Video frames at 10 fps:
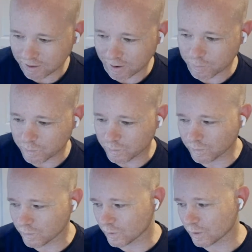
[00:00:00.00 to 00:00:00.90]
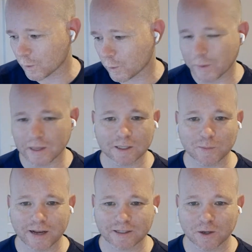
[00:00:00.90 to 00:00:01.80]
Let me repeat
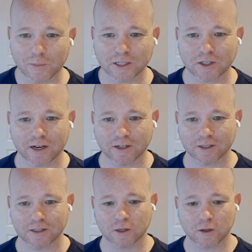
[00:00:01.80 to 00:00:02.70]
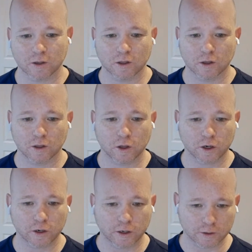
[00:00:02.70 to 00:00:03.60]
this back to you to make sure I understood. So
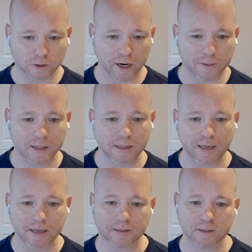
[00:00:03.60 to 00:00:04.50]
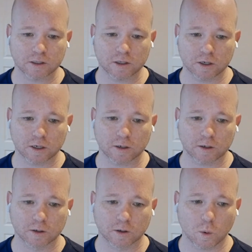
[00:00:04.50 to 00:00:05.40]
you're scraping leads,
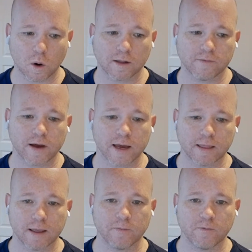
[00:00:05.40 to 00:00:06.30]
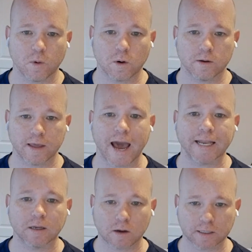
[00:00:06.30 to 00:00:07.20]
you're qualifying them for the
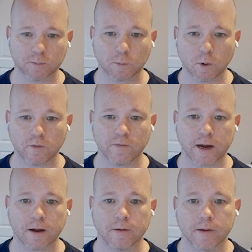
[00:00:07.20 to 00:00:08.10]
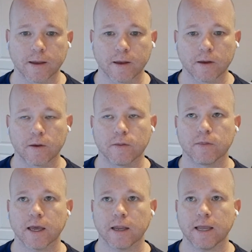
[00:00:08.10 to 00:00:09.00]
ideal customer profile.
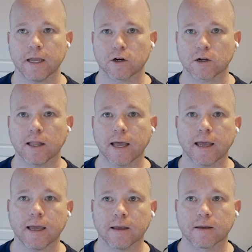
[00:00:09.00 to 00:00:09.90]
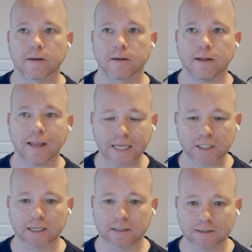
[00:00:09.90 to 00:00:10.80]
Then in your
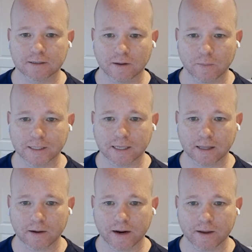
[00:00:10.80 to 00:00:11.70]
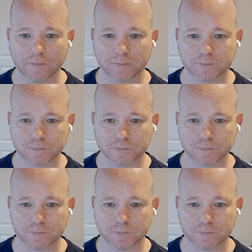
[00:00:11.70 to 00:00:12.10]
Clayagent, am I saying that right?